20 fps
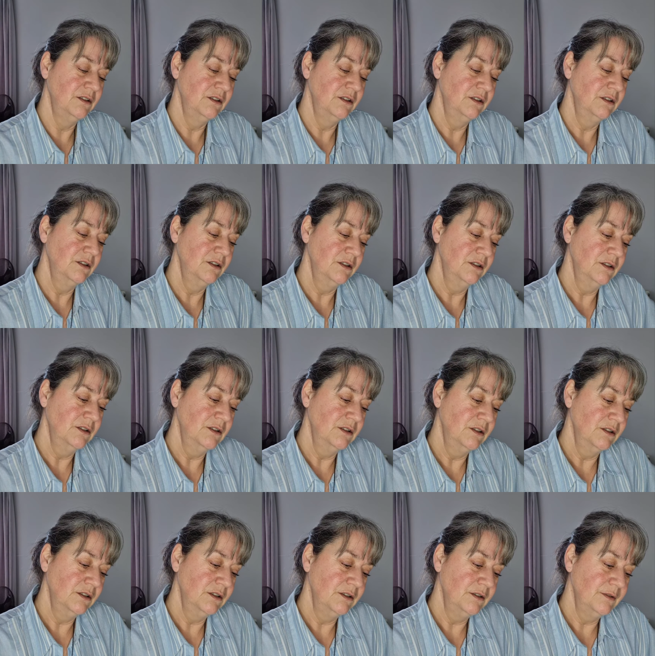
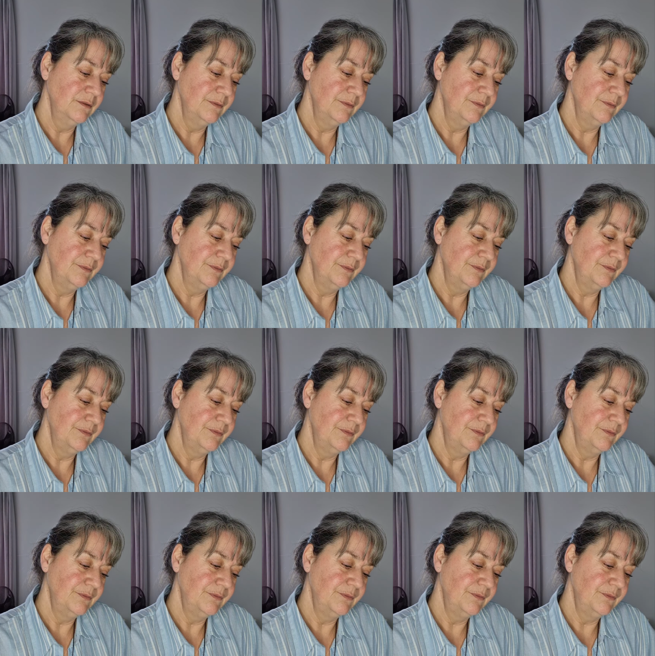
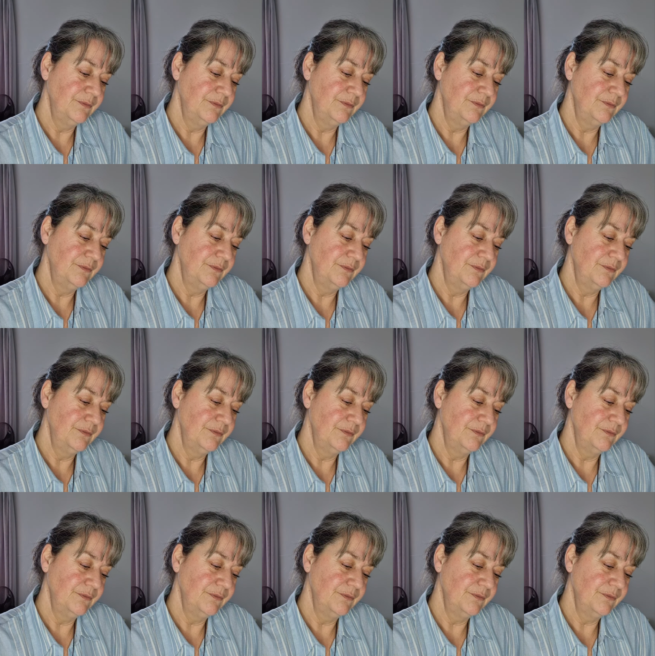
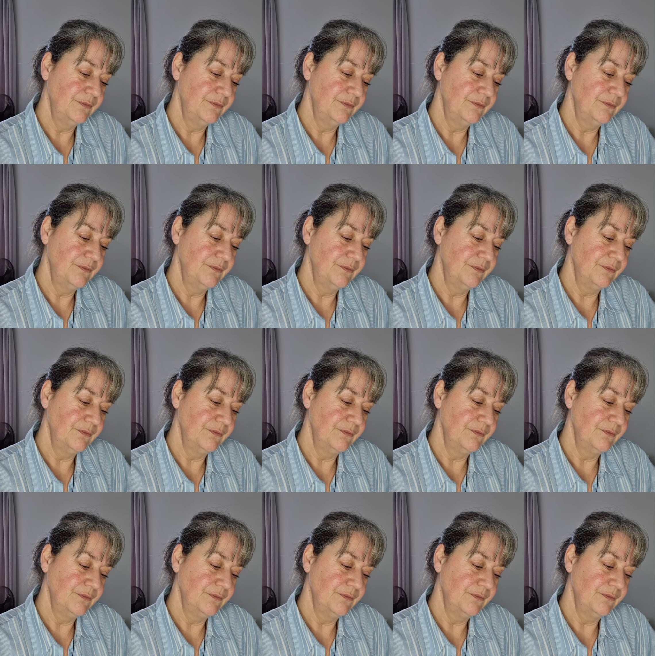
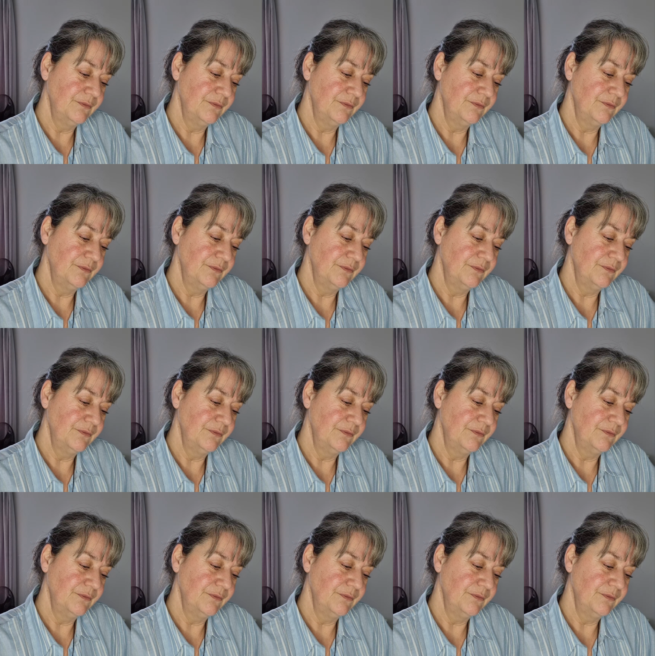Nothing is said.